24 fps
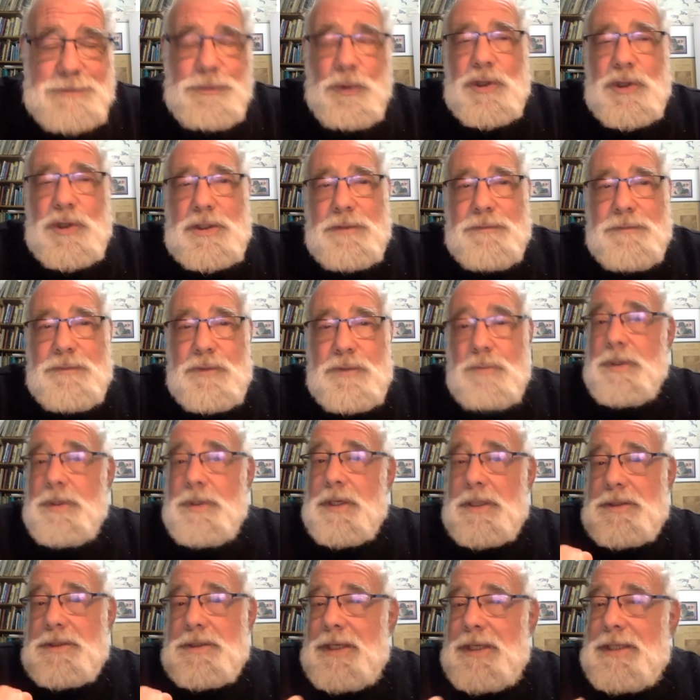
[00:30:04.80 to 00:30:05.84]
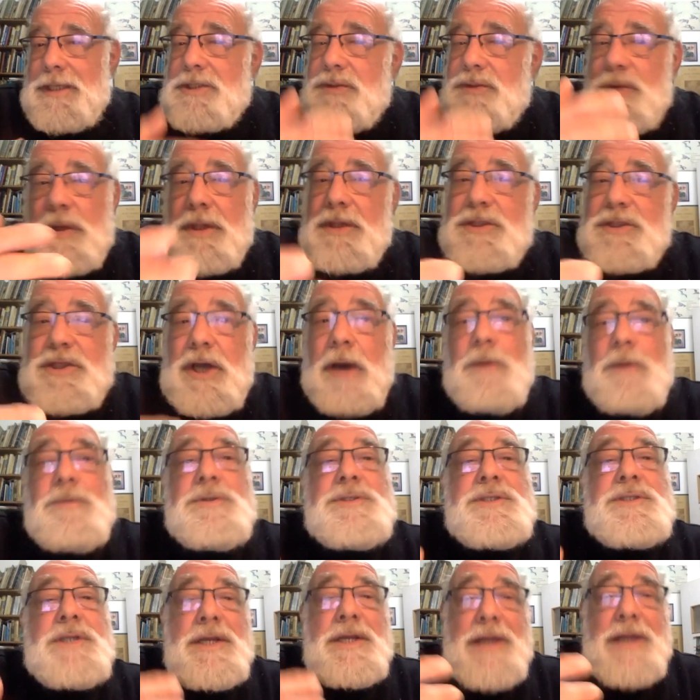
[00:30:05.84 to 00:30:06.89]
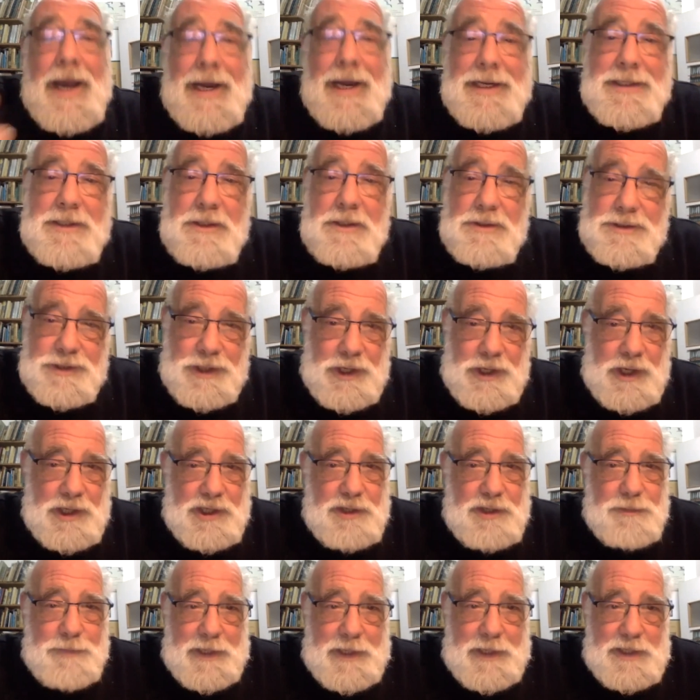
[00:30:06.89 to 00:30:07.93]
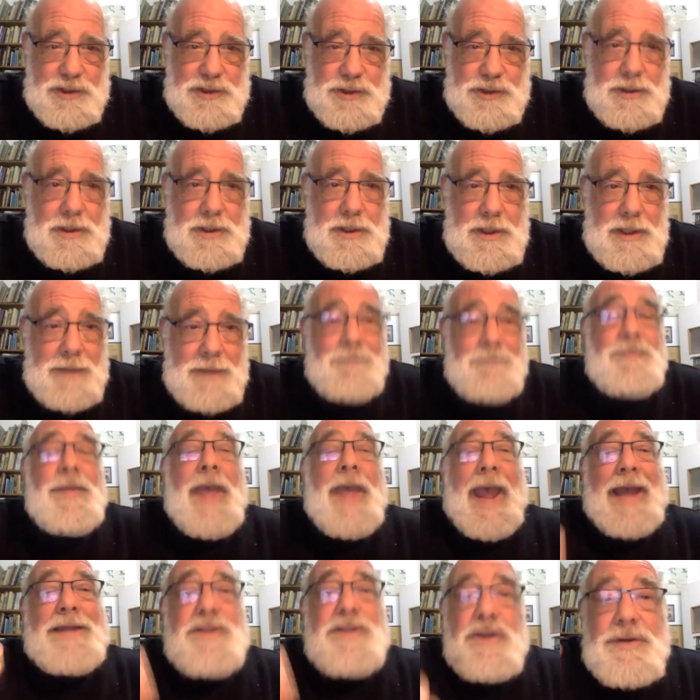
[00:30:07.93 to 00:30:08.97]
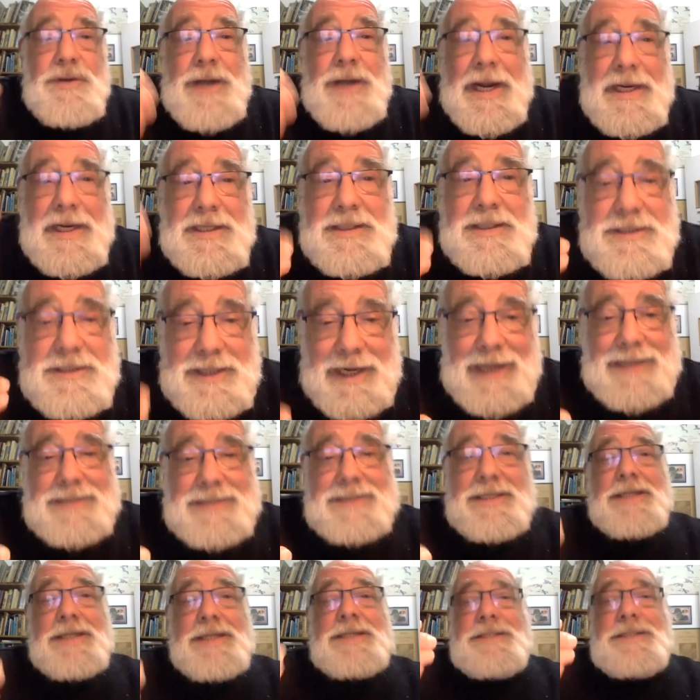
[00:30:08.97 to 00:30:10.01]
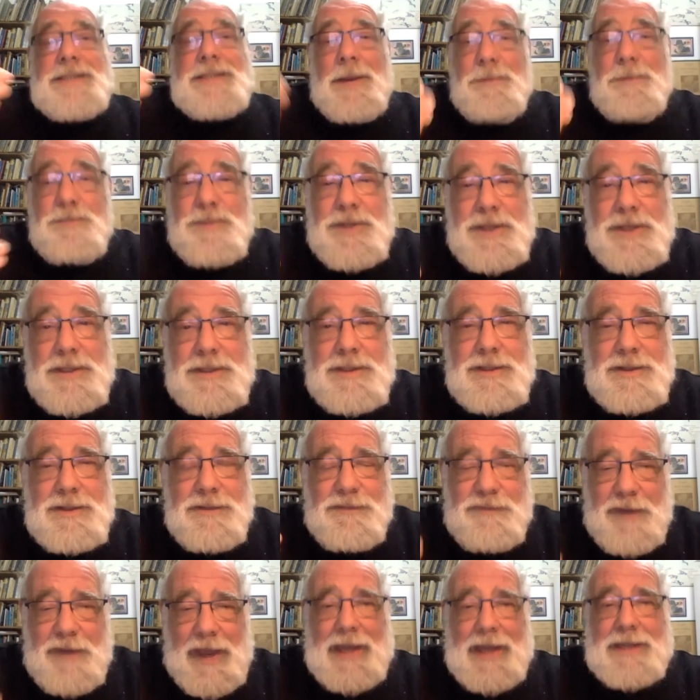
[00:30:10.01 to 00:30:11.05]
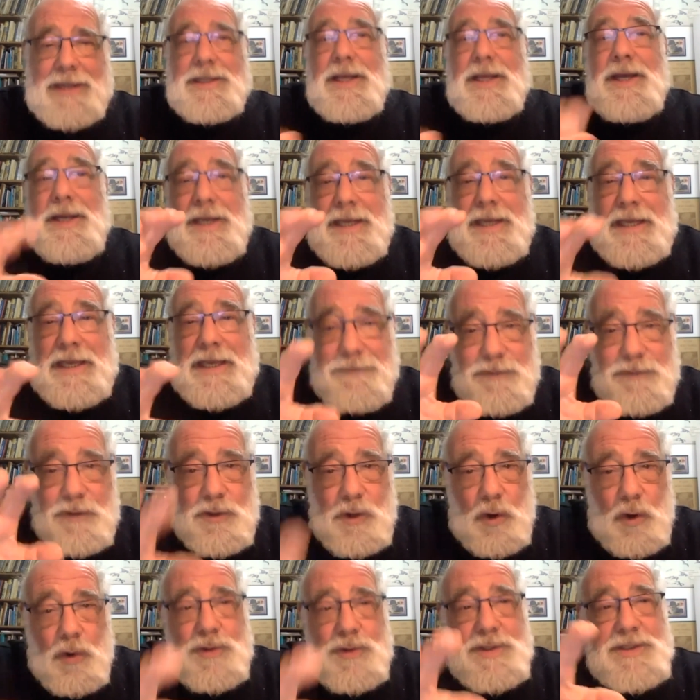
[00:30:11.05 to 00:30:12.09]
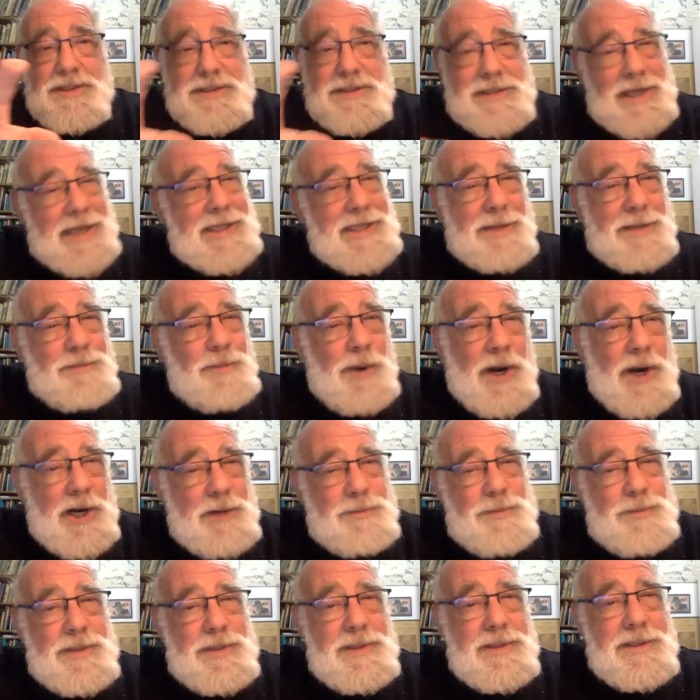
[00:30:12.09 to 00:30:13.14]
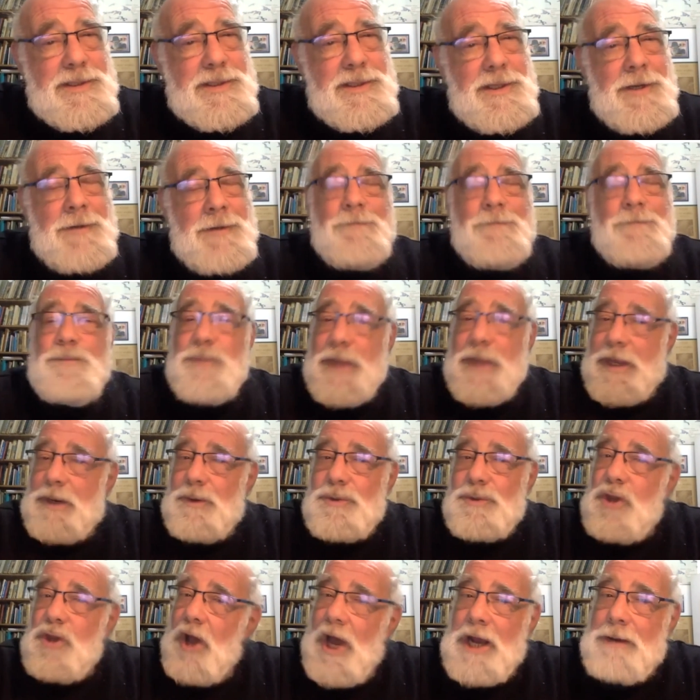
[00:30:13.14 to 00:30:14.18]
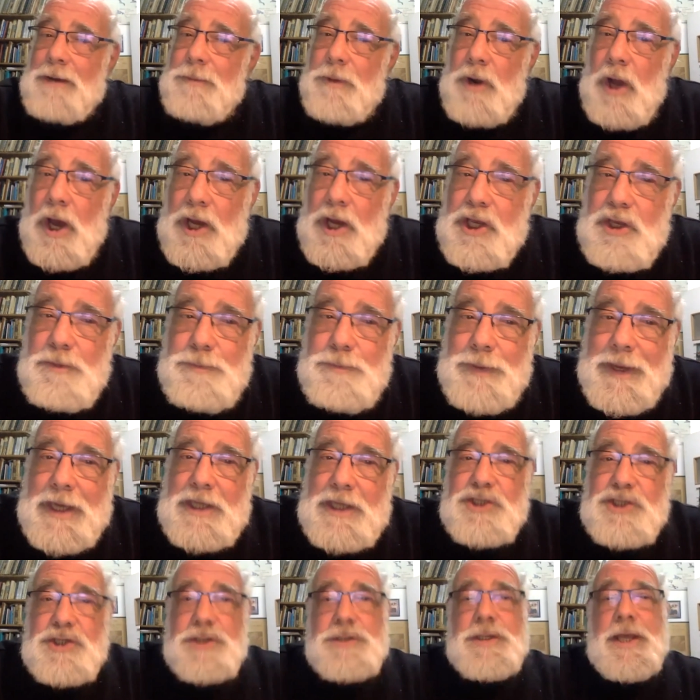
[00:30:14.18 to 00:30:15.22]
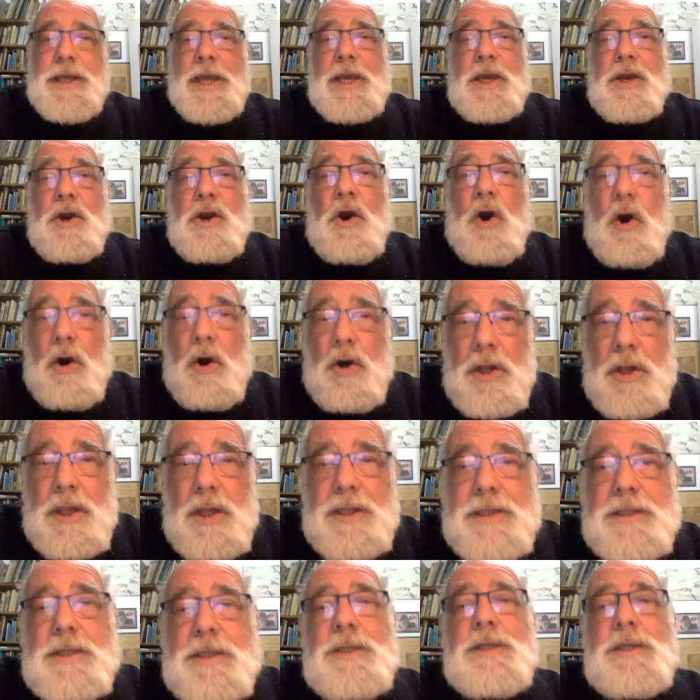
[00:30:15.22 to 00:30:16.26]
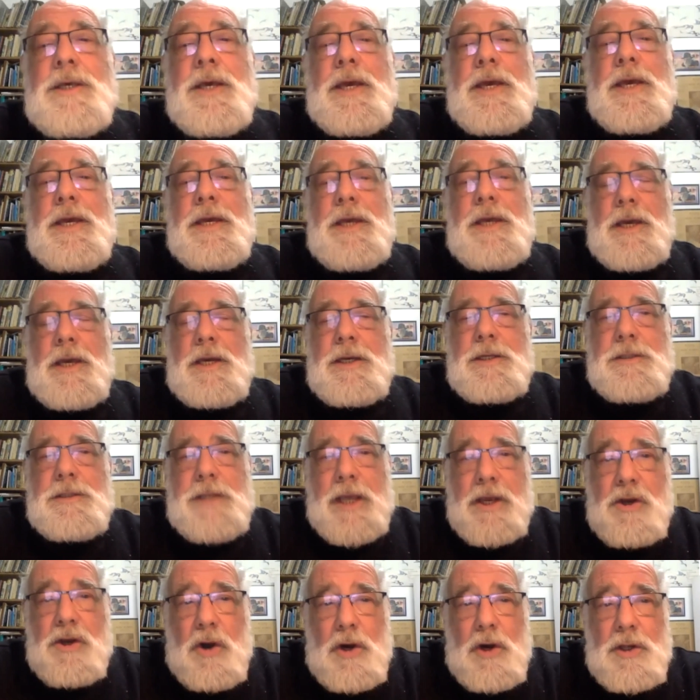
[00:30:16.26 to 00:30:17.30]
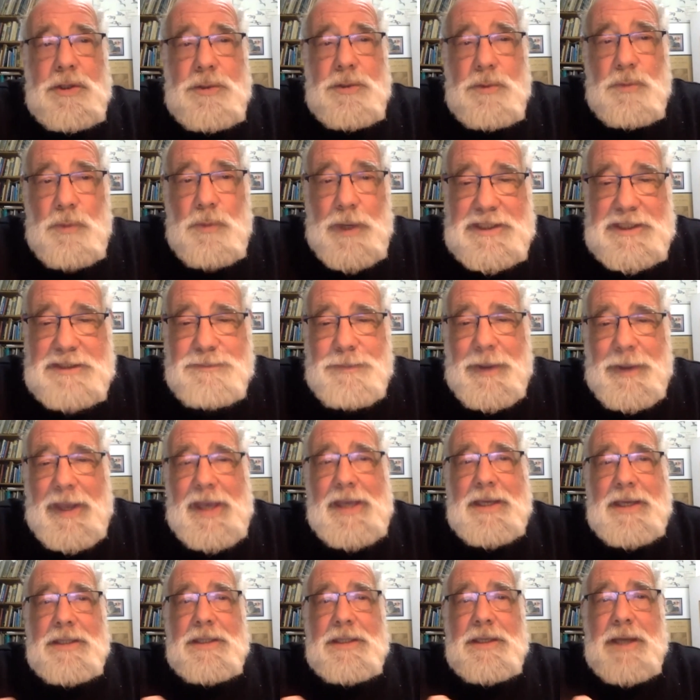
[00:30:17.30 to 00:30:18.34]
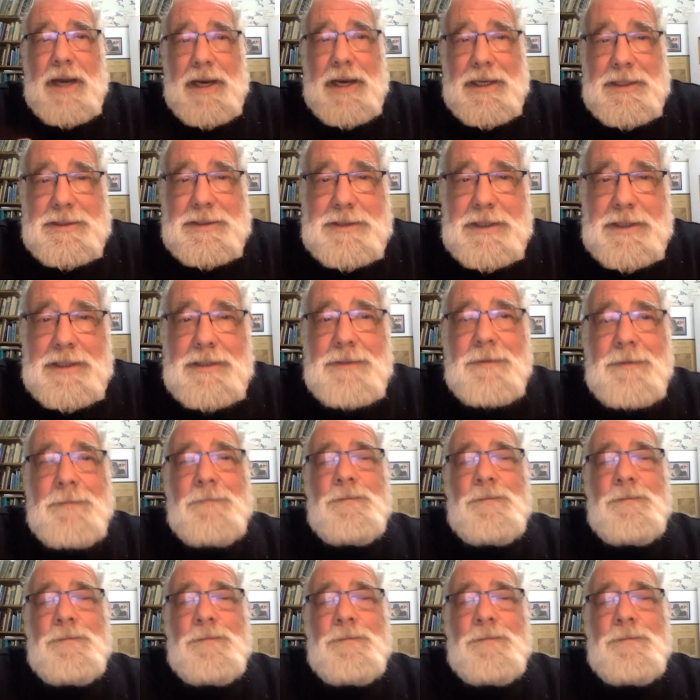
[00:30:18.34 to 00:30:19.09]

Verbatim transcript: point of view, because Israel has always denied there's an occupation, and the United States accepted the fact. If you go to the State Department, they don't talk about occupation. They call it they call the West Bank and Gaza